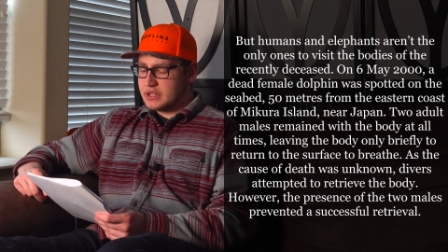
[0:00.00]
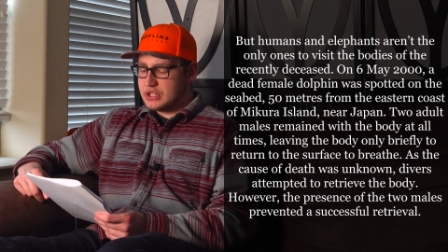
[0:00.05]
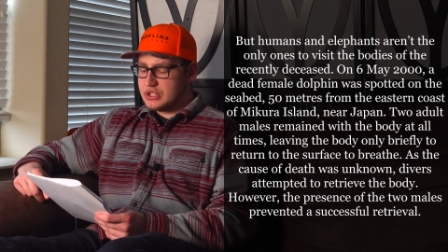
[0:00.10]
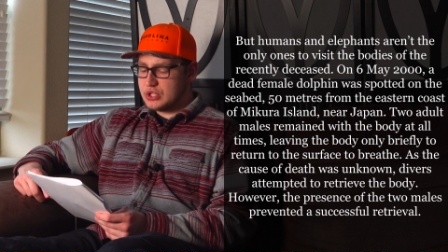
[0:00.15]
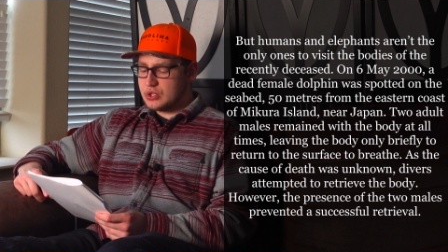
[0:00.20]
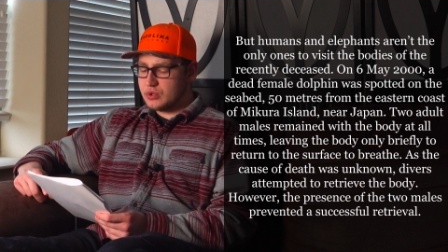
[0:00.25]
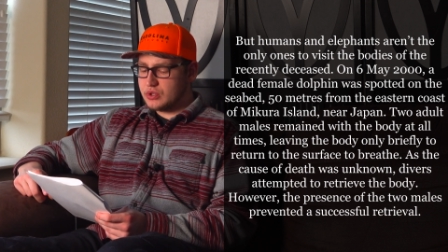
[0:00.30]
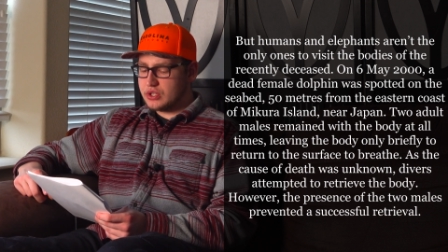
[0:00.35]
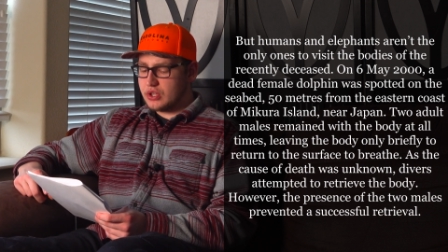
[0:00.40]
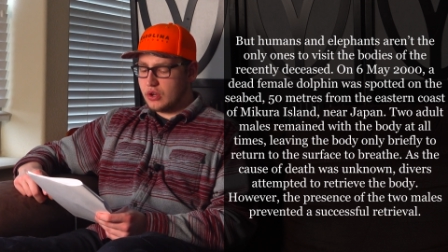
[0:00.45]

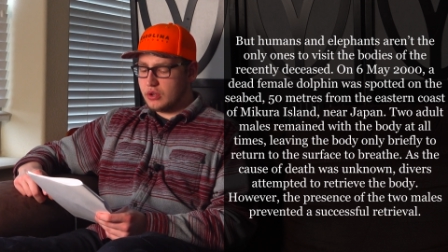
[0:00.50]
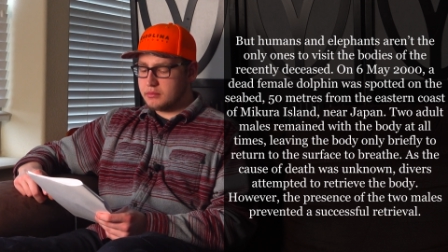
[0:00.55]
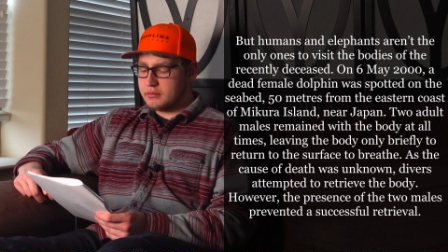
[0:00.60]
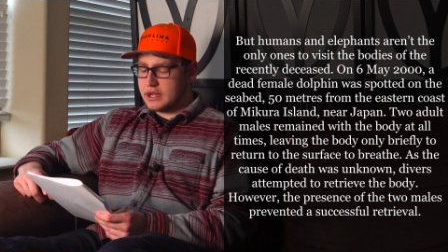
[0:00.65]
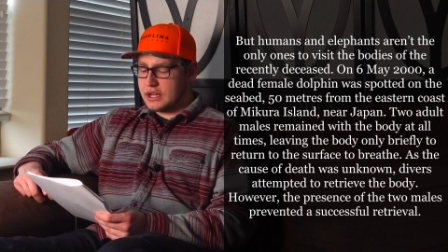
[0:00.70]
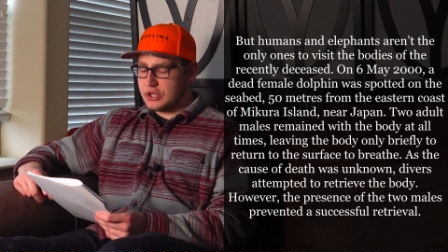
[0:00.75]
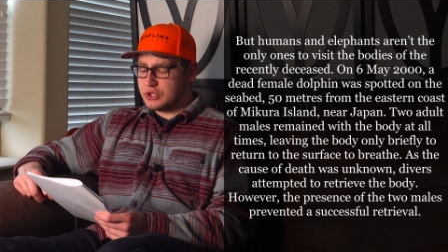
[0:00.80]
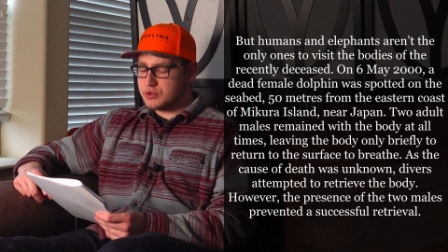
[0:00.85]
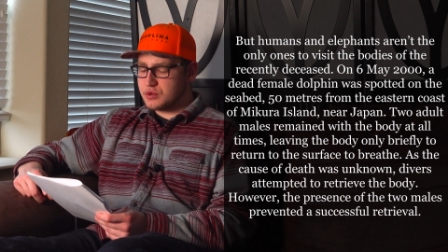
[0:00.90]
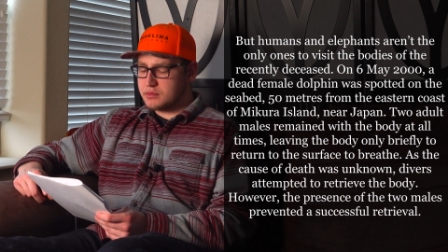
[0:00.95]
2 adult
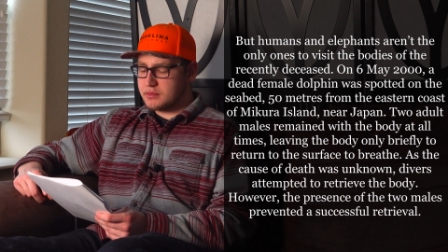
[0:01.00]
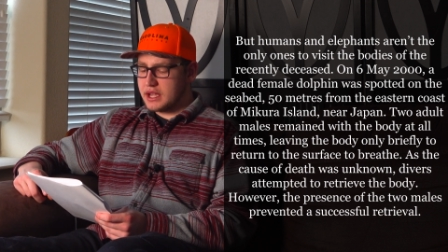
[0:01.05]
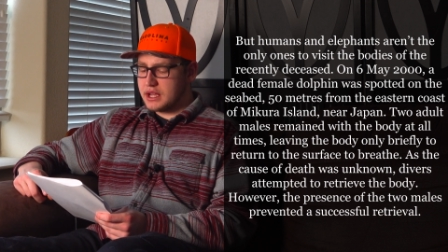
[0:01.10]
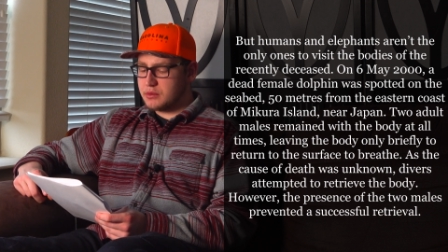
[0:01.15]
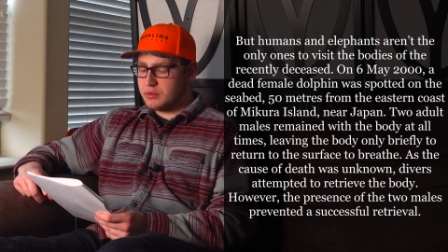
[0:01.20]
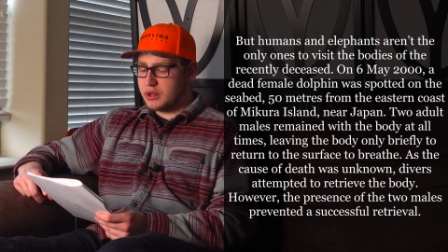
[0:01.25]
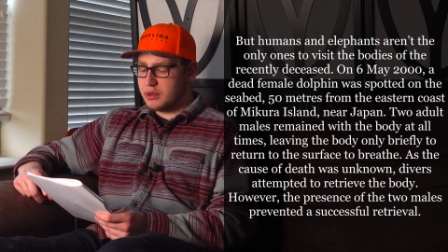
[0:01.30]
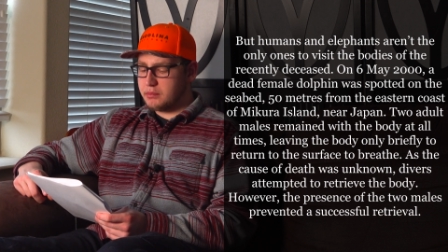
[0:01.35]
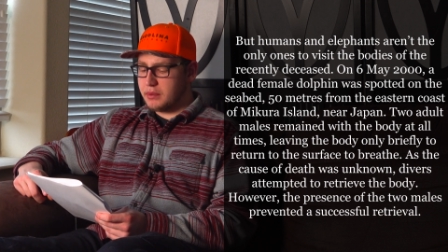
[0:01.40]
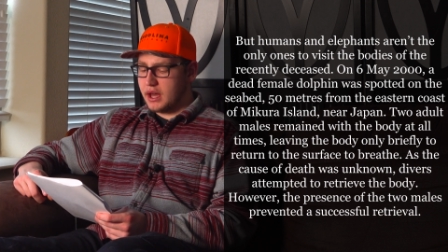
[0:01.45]
males
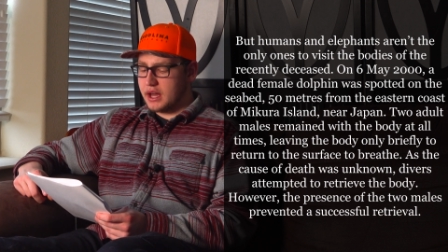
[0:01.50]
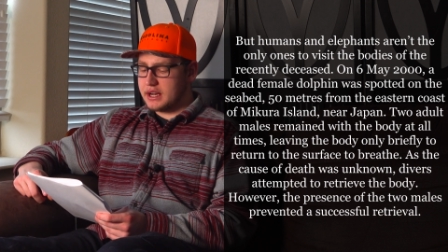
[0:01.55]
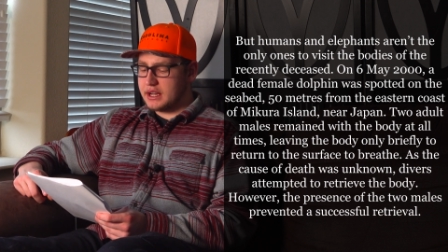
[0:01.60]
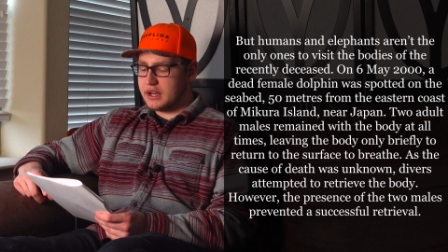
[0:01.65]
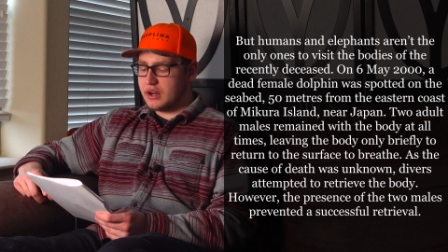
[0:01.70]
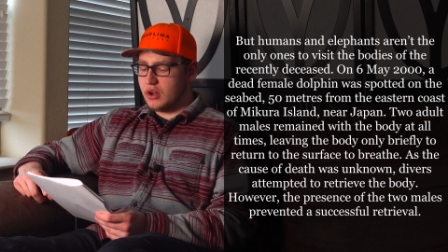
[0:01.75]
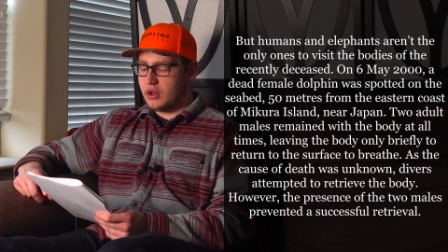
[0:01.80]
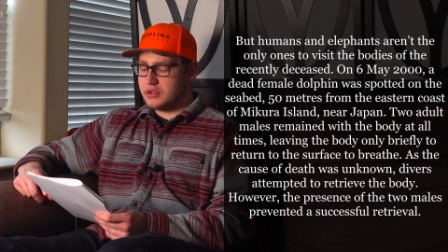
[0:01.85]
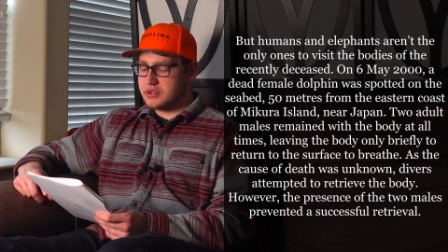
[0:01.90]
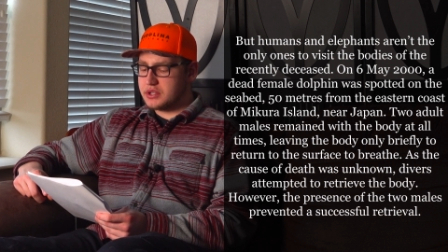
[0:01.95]
remained with the body
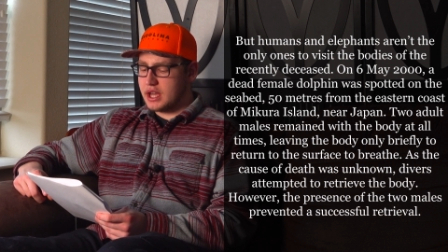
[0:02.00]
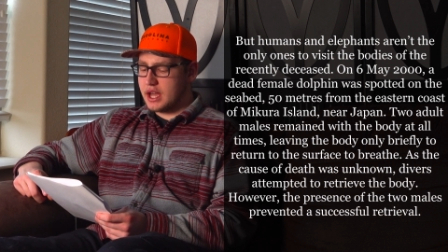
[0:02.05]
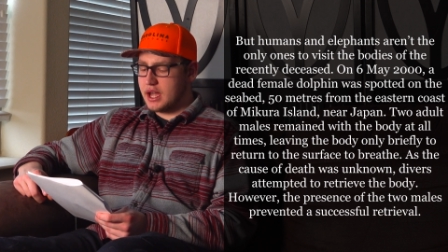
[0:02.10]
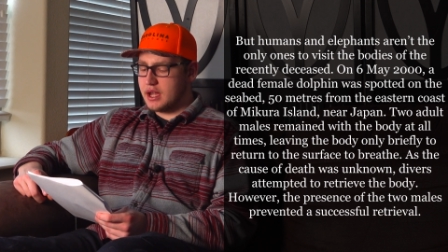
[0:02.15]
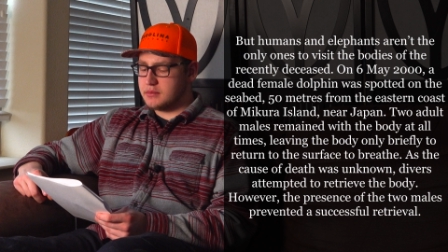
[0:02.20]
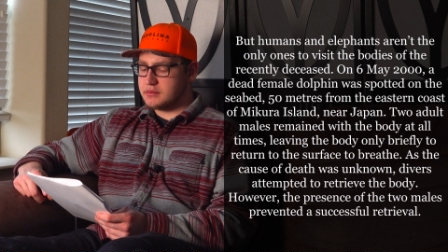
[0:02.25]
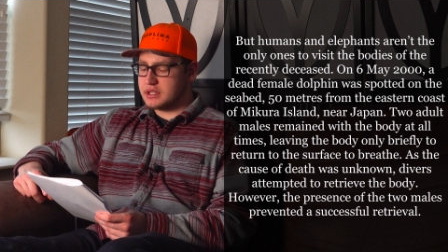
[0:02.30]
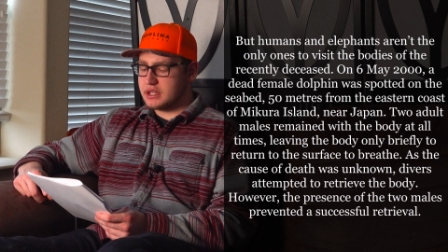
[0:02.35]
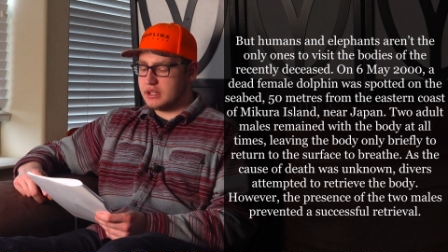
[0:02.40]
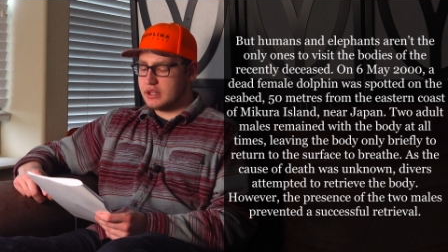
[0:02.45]
at all
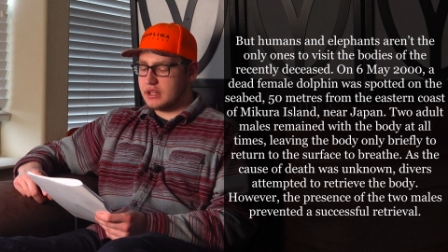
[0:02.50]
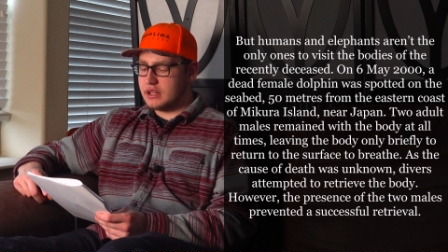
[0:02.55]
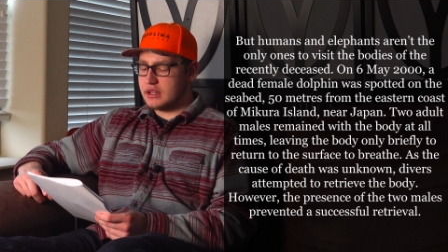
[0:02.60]
times,